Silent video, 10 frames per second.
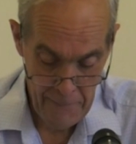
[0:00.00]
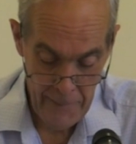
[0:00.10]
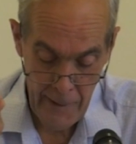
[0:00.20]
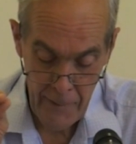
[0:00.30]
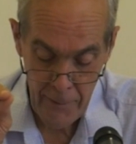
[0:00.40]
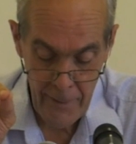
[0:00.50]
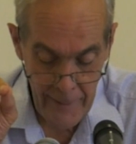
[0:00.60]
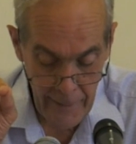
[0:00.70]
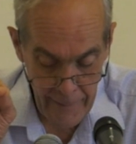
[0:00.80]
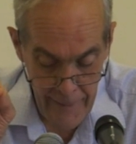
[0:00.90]
der
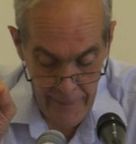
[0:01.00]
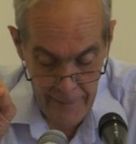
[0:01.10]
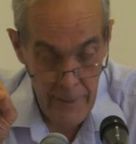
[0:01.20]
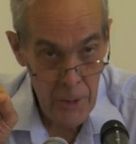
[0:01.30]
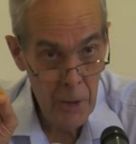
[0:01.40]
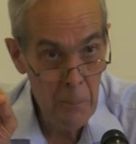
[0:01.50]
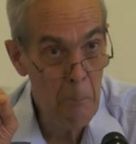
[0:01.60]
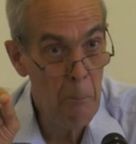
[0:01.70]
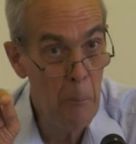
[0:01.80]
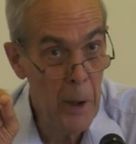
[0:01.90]
statistische
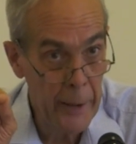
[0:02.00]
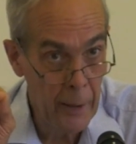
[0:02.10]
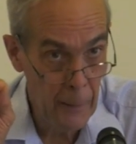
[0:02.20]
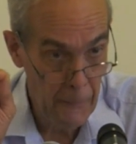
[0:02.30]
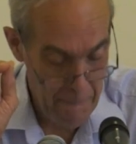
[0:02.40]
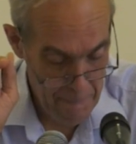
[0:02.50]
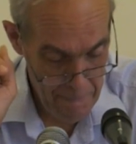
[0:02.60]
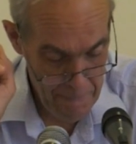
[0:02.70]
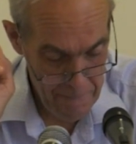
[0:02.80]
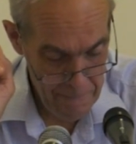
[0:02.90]
Blick,
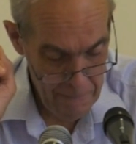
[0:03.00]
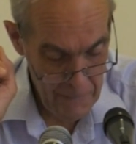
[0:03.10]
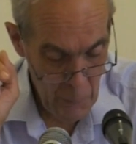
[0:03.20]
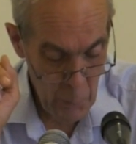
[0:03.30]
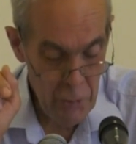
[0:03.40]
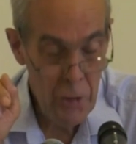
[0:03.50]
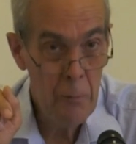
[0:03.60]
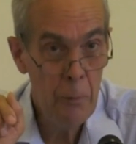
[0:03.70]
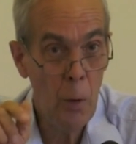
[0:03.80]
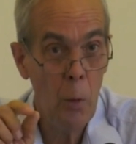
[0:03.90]
which
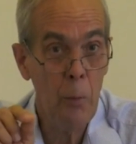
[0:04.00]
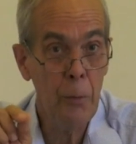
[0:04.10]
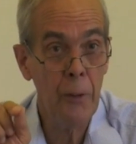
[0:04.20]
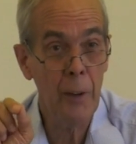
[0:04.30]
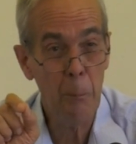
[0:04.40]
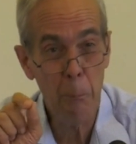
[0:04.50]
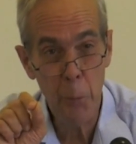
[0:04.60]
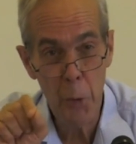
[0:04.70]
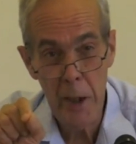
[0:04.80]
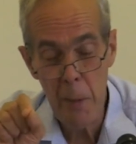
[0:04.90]
involved a
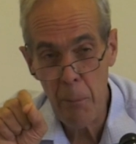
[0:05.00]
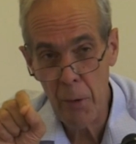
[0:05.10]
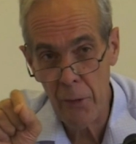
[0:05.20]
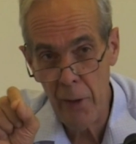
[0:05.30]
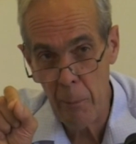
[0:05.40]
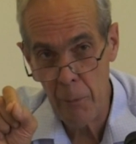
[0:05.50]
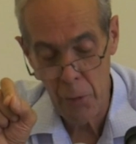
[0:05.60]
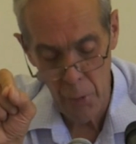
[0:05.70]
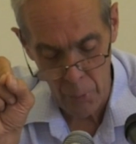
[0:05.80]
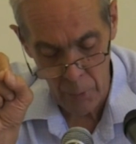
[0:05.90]

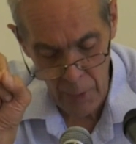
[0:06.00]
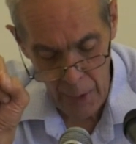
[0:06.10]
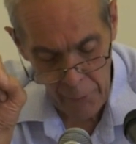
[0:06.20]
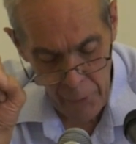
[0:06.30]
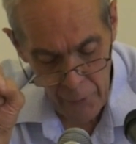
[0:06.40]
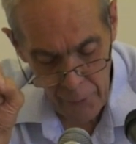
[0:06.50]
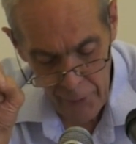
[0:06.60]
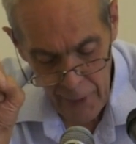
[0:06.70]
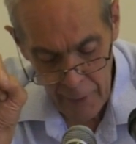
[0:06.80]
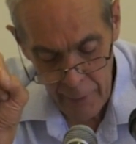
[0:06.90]
pre-perceptual
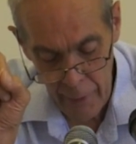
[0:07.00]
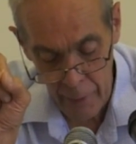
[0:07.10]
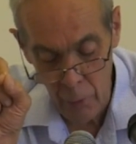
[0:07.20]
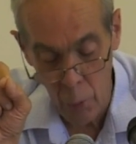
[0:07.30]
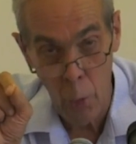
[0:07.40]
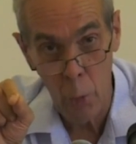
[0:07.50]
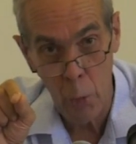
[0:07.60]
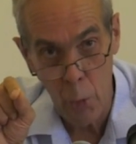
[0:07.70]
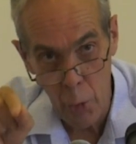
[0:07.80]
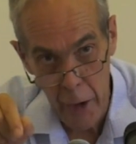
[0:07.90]
understanding or
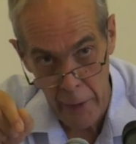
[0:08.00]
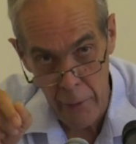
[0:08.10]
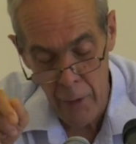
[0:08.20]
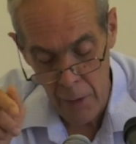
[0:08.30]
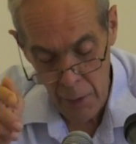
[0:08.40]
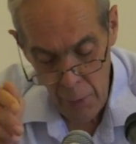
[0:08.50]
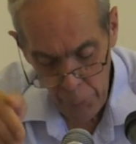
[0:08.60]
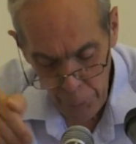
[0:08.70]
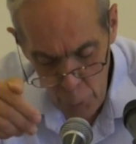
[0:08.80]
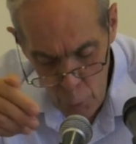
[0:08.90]
grid
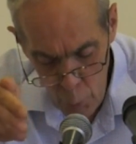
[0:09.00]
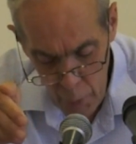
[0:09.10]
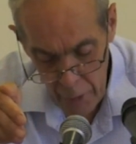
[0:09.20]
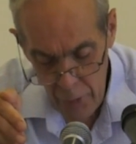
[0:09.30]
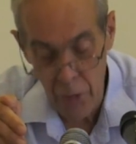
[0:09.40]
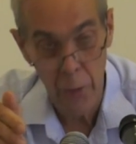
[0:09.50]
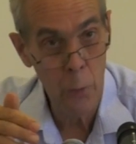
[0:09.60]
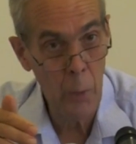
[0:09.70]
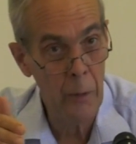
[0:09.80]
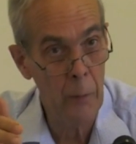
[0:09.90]
through which,
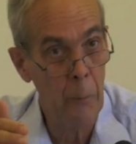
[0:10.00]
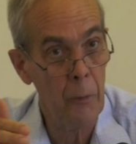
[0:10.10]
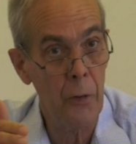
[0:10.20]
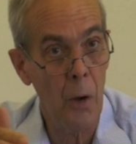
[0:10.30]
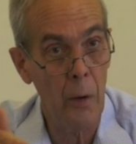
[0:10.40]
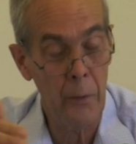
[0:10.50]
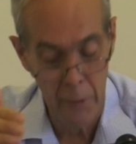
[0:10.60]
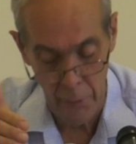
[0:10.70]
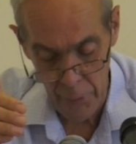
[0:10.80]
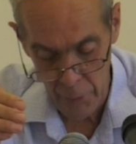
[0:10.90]
as one scholar
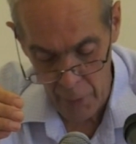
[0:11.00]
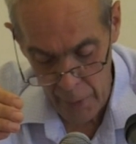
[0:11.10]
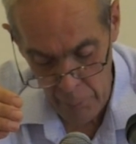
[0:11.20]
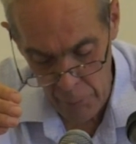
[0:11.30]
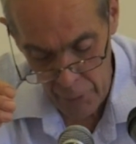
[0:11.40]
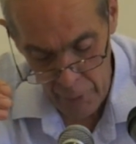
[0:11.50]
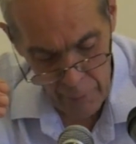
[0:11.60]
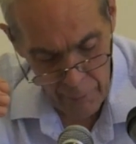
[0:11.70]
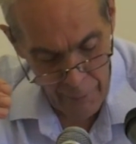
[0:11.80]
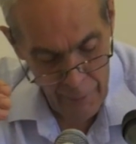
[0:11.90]
describes
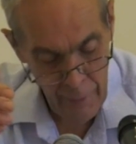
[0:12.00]
it,